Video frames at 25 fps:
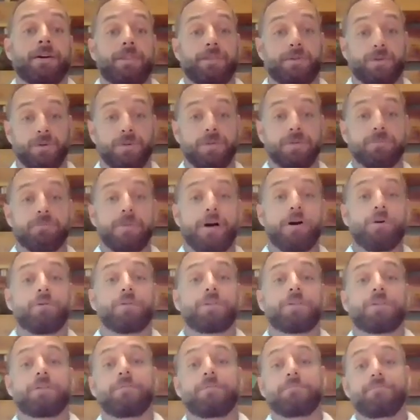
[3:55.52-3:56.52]
through the
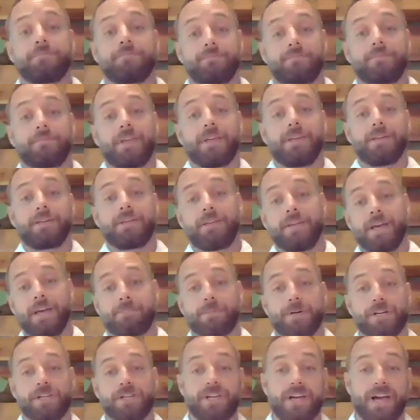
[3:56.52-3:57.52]
mouth into the
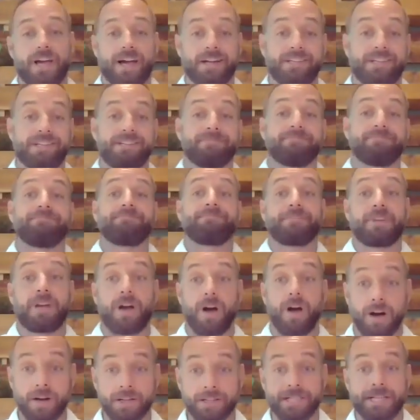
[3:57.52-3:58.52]
upper chest,
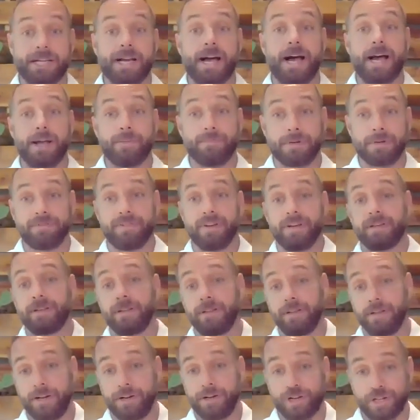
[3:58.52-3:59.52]
causing
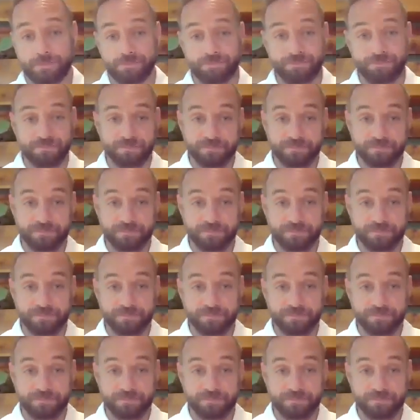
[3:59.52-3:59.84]
hyperventilation.